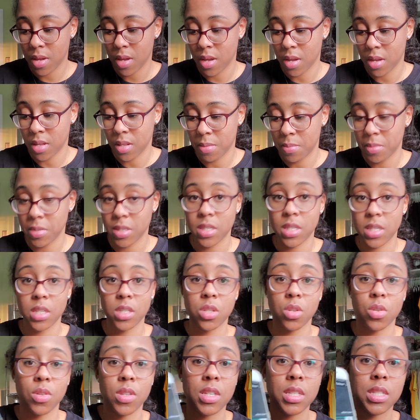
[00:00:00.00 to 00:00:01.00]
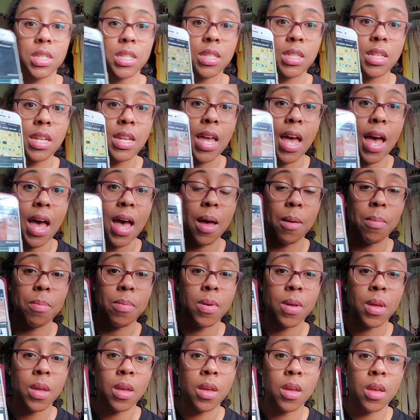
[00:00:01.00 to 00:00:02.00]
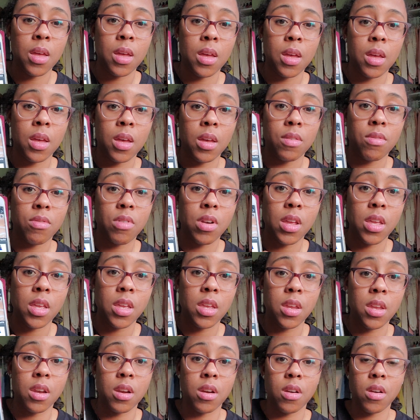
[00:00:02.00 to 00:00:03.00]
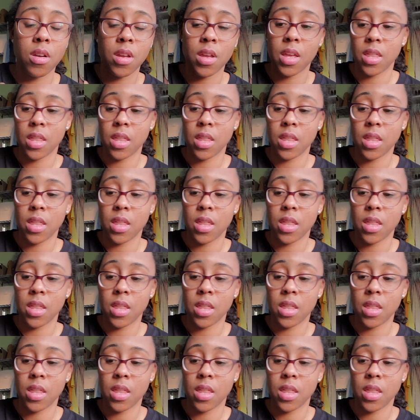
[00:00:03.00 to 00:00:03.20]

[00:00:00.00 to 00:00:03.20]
And let me see. So this is the app right here.